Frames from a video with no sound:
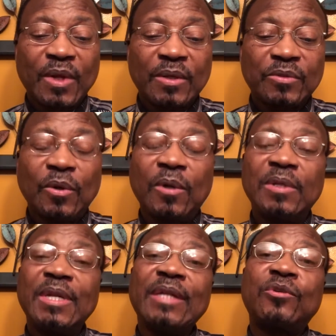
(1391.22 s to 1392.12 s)
So
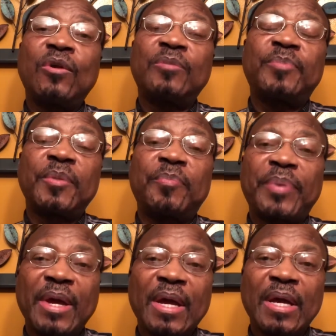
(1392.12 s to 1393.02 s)
let God
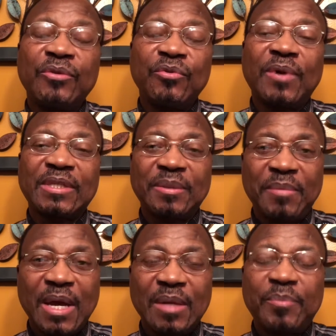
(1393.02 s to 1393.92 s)
prepare you as a
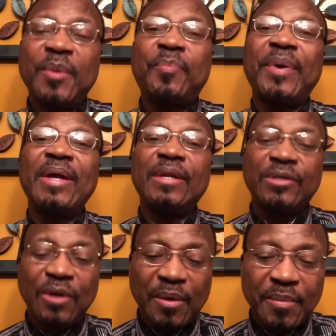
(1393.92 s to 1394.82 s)
man. Prepare the
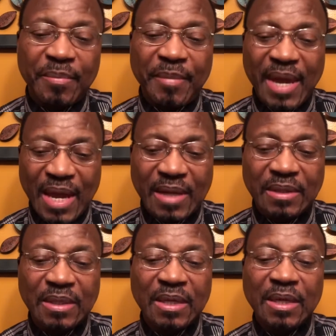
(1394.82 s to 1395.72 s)
young men
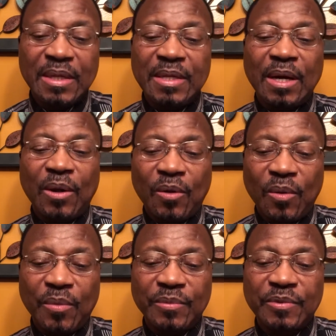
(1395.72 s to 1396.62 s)
in their
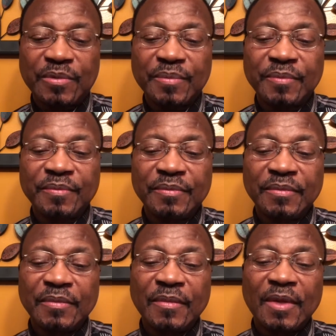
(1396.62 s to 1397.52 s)
homes.
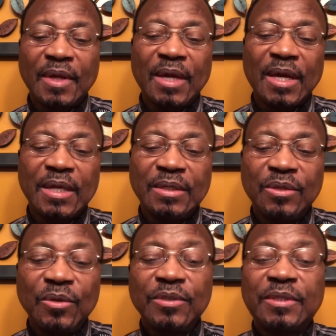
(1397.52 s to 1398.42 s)
And
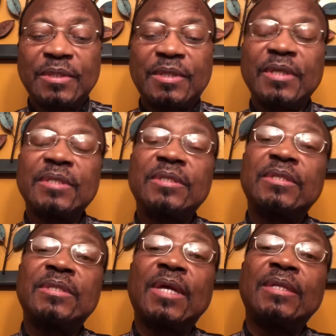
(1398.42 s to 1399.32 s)
those things
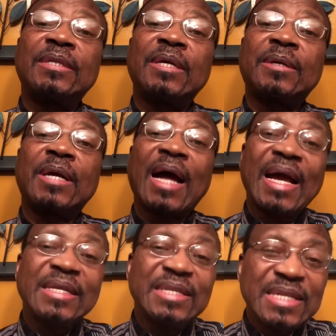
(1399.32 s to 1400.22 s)
that the
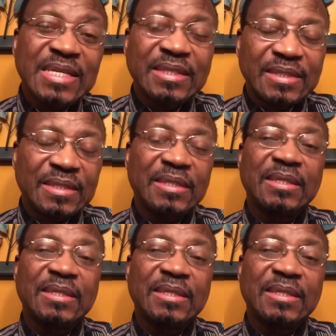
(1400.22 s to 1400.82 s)
guy needs,